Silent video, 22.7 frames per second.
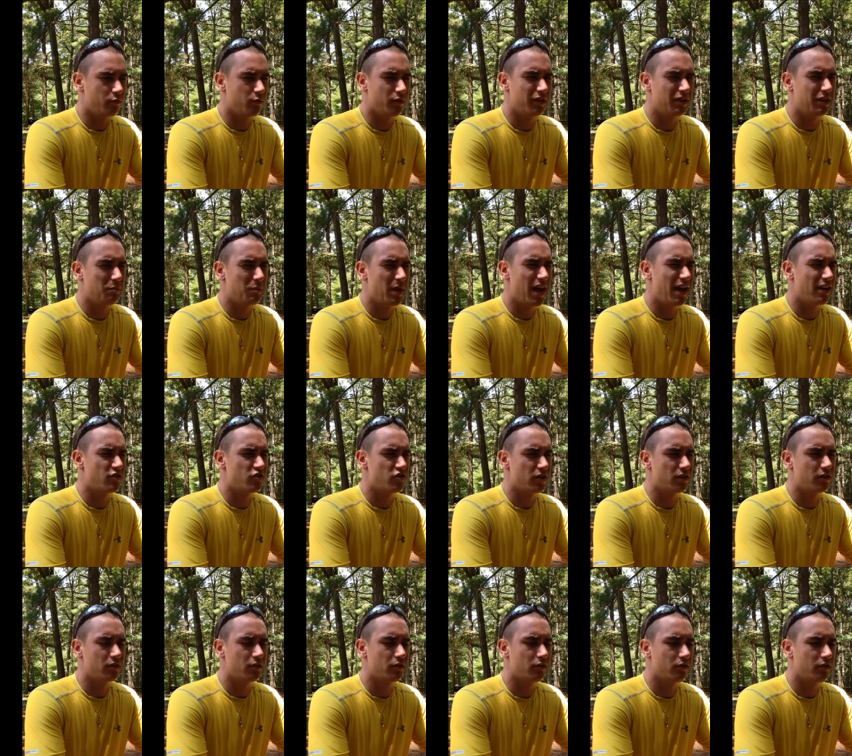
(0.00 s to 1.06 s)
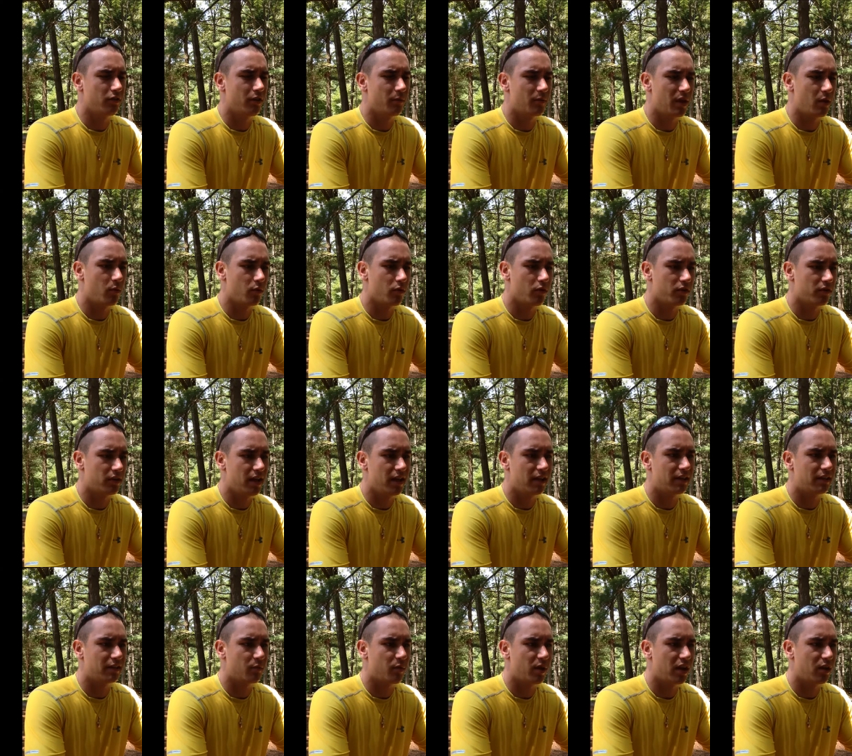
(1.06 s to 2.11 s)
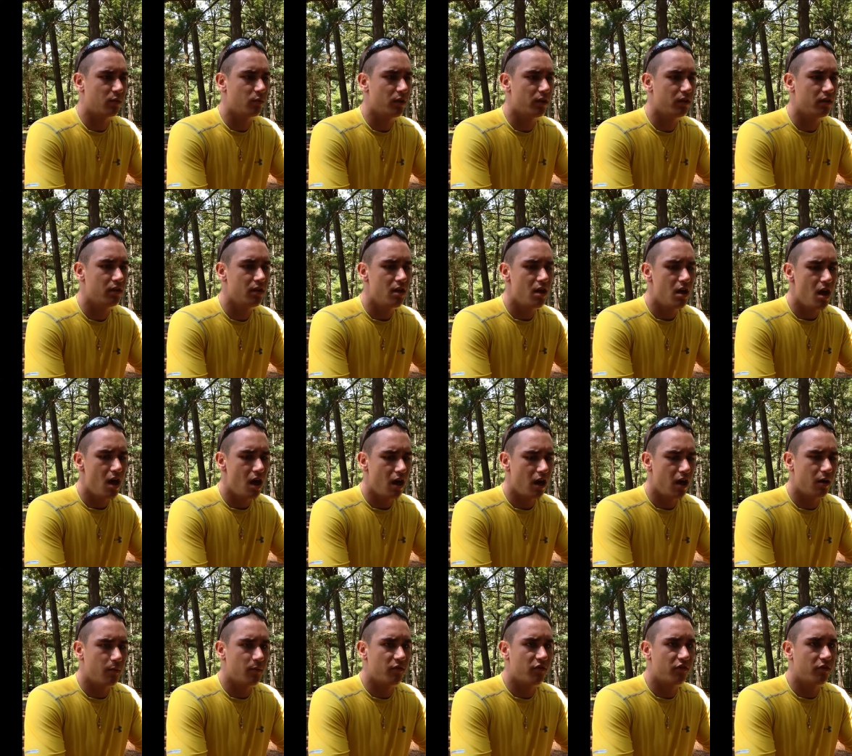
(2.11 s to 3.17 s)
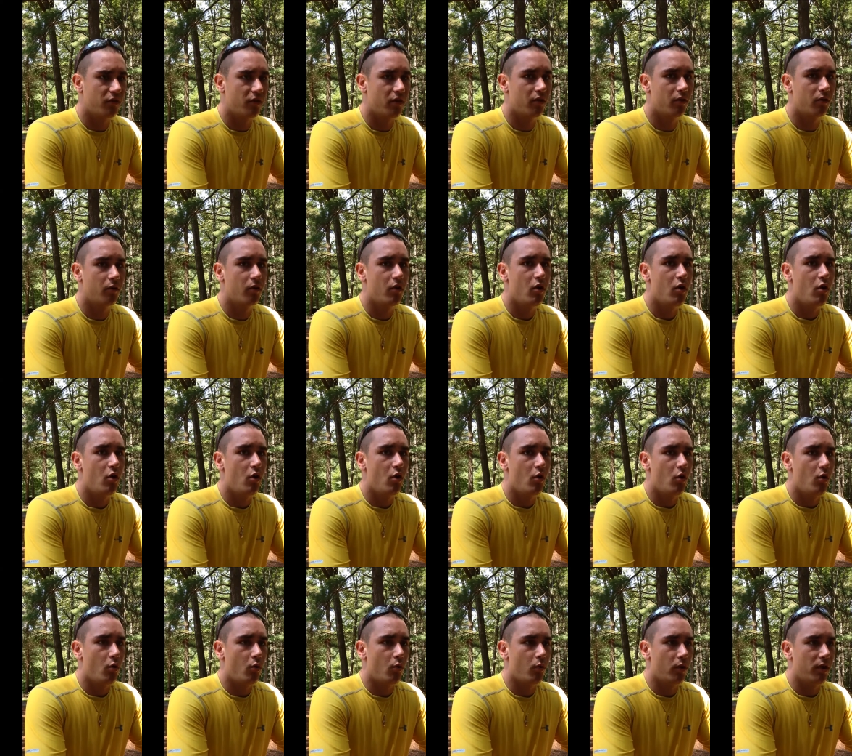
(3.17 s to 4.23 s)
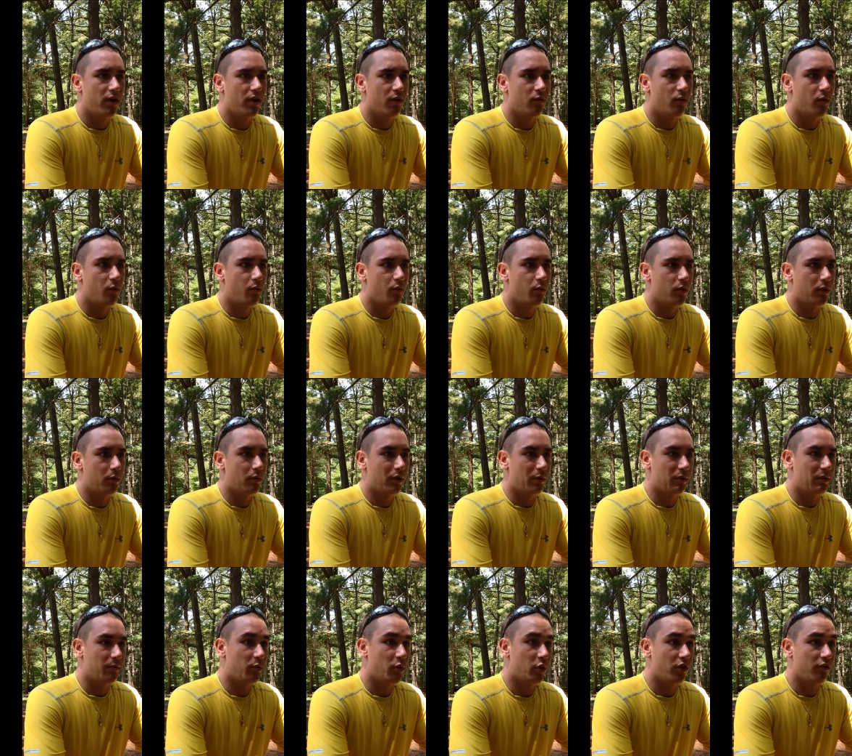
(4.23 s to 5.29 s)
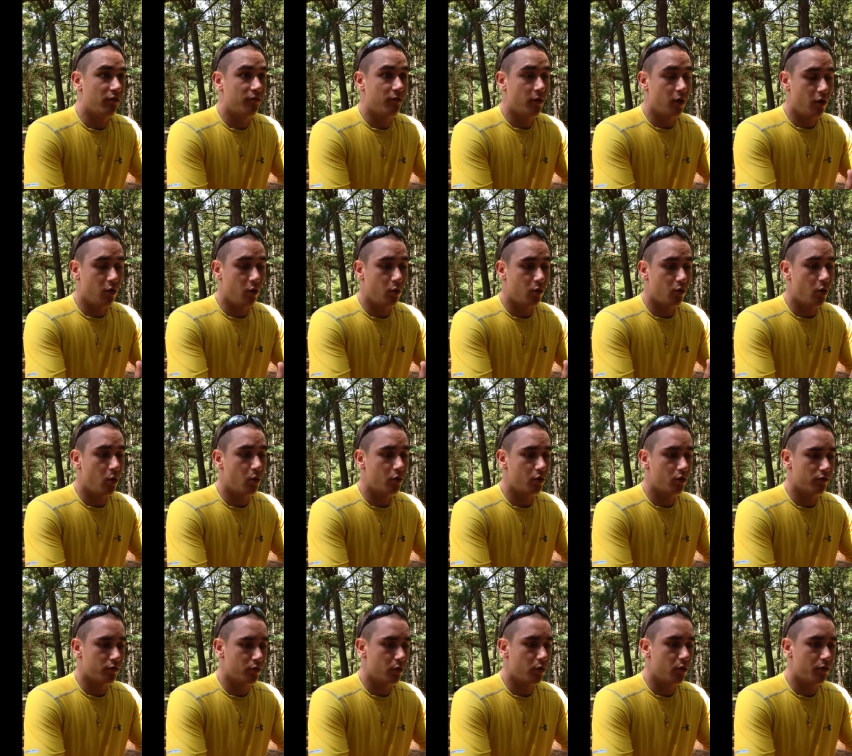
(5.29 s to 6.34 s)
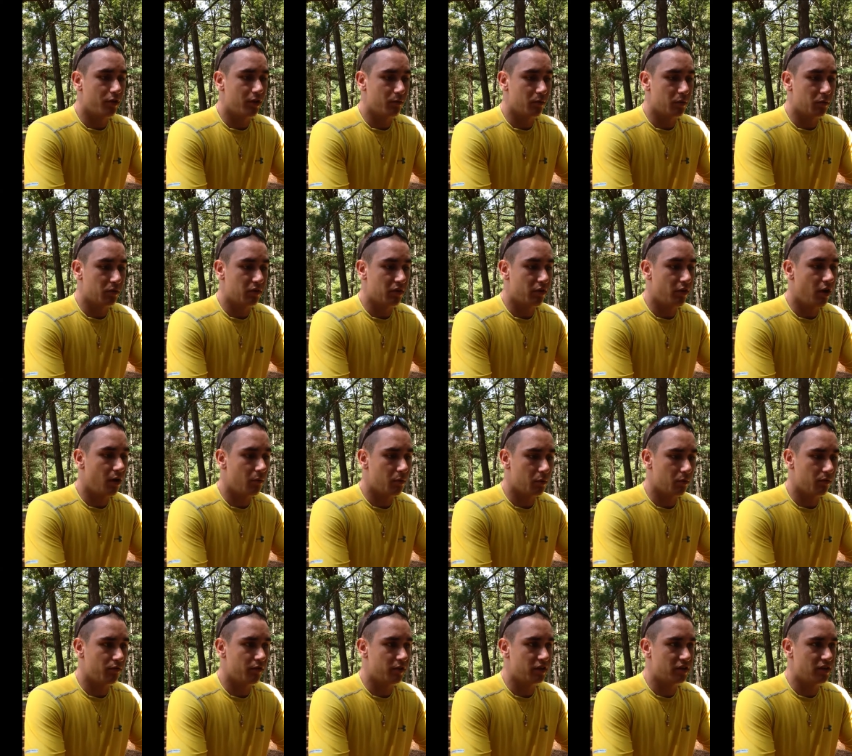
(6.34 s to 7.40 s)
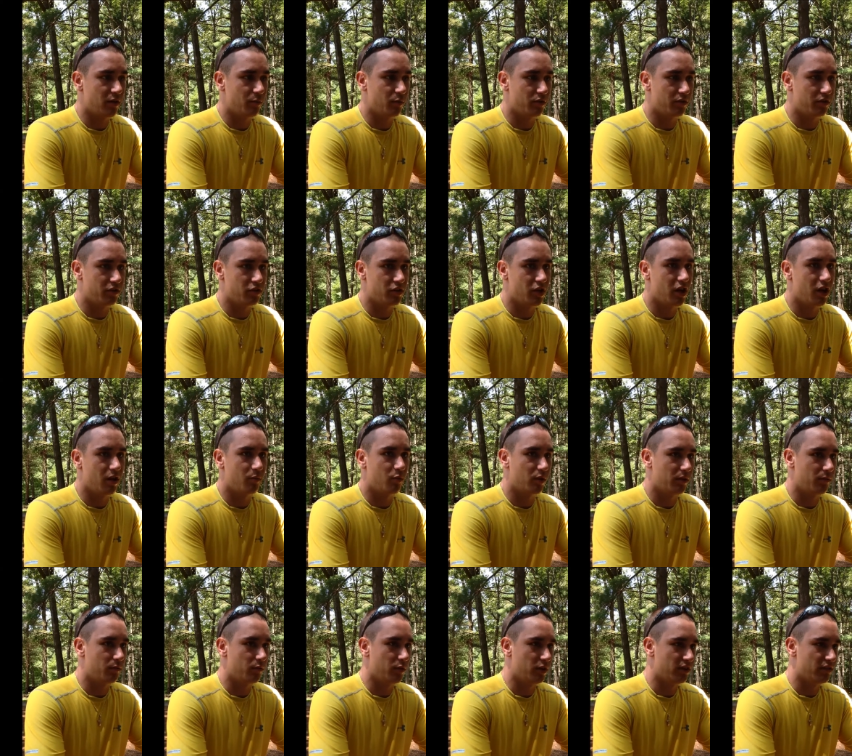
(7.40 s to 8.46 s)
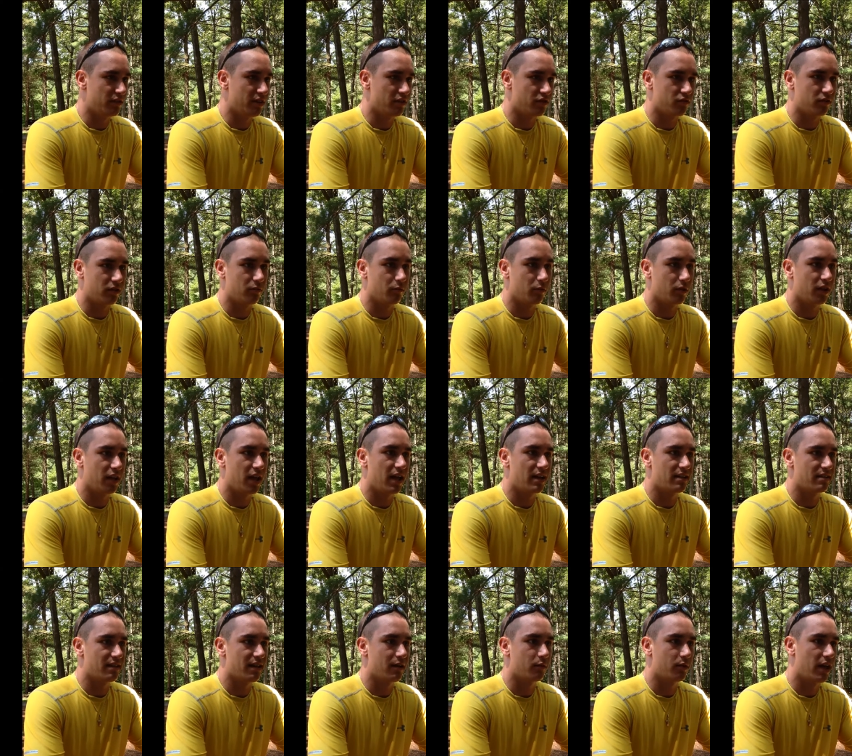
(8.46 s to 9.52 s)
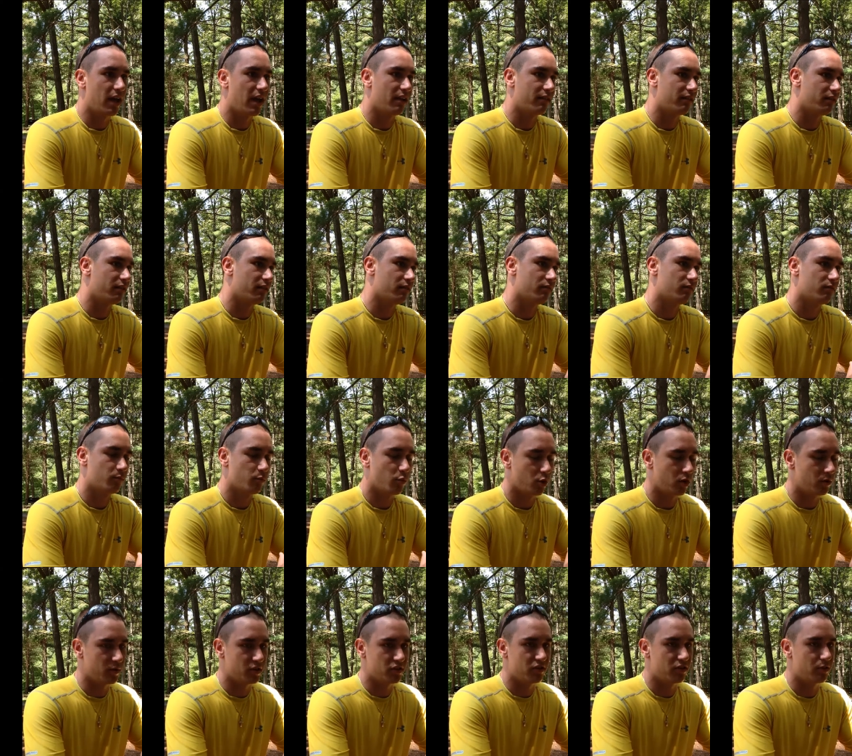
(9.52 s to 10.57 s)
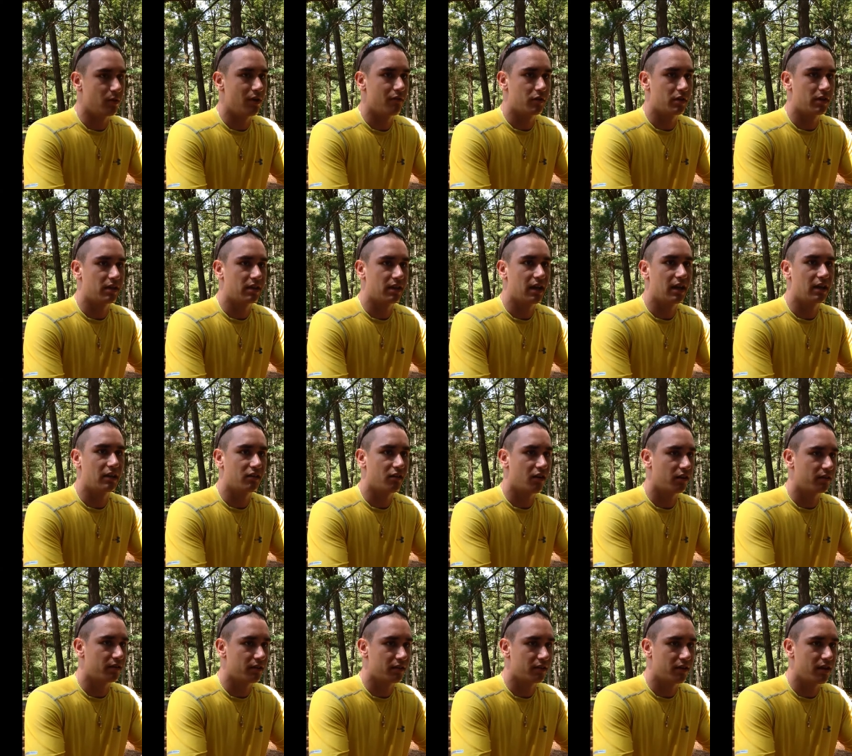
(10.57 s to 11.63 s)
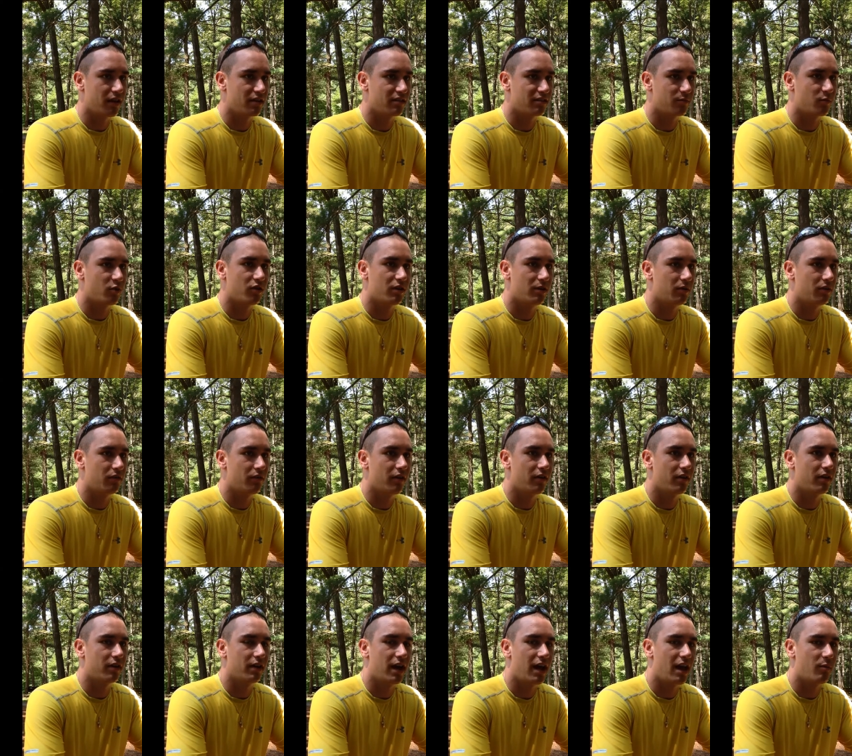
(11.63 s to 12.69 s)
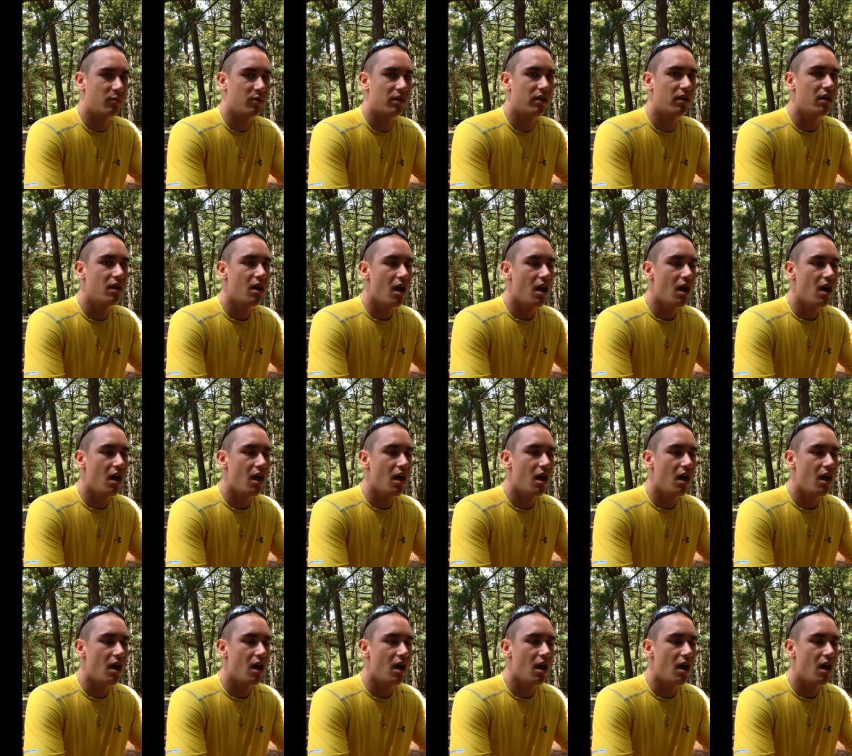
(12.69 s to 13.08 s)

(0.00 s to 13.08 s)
really bad shingles um, that weren't taking the paint well. Um, so when when we put a, a, whole coat over the whole thing, when we thought we were finished up with the job, we, we essentially realized that we had to pretty much do everything again. Talk to the customer; he was very unhappy,